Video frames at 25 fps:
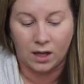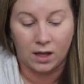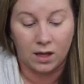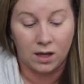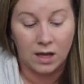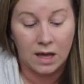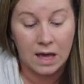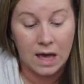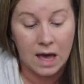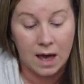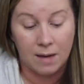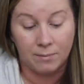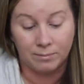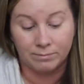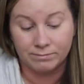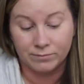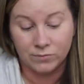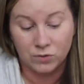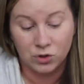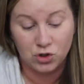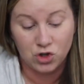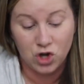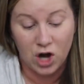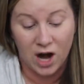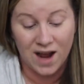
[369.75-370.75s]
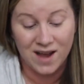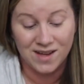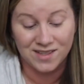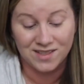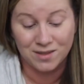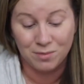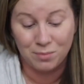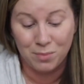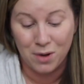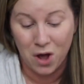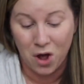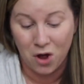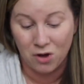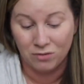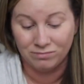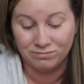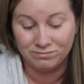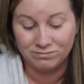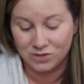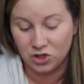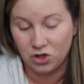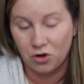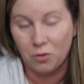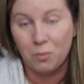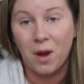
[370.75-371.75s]
Yeah, dry as a bone,
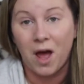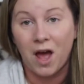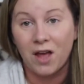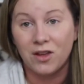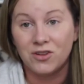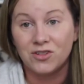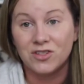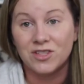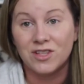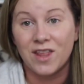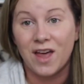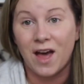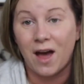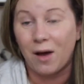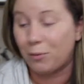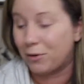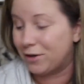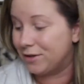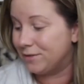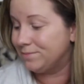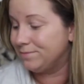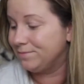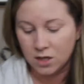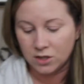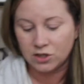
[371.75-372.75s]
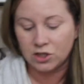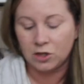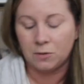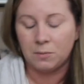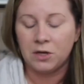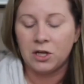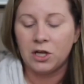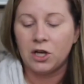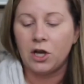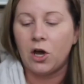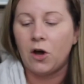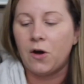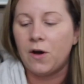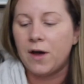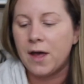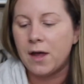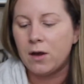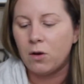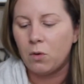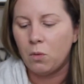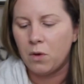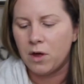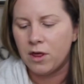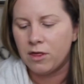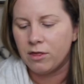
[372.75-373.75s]
so I'm not using that one. So I'm gonna go
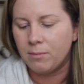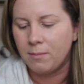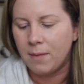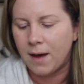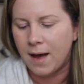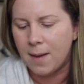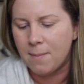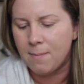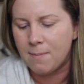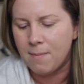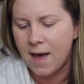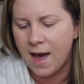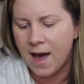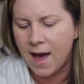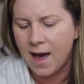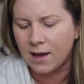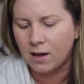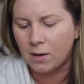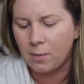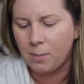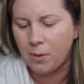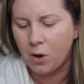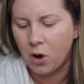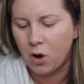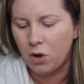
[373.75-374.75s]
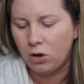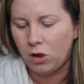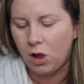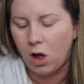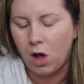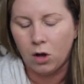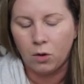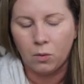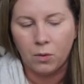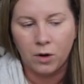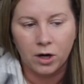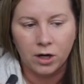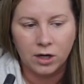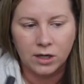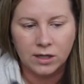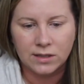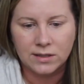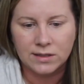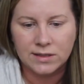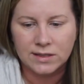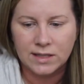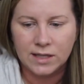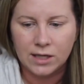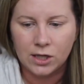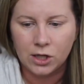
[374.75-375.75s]
in with my MAC Pro Longwear
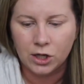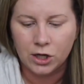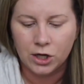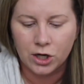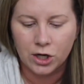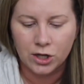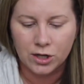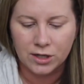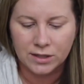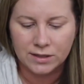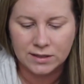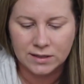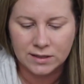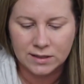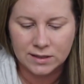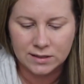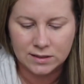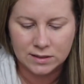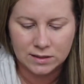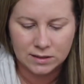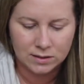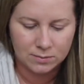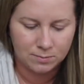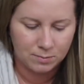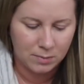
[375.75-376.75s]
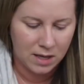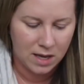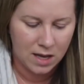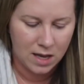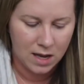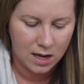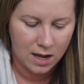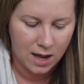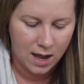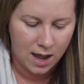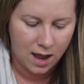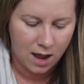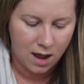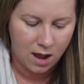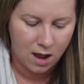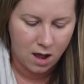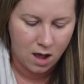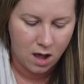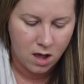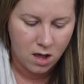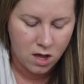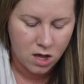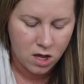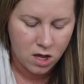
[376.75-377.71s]
Concealer. This has been a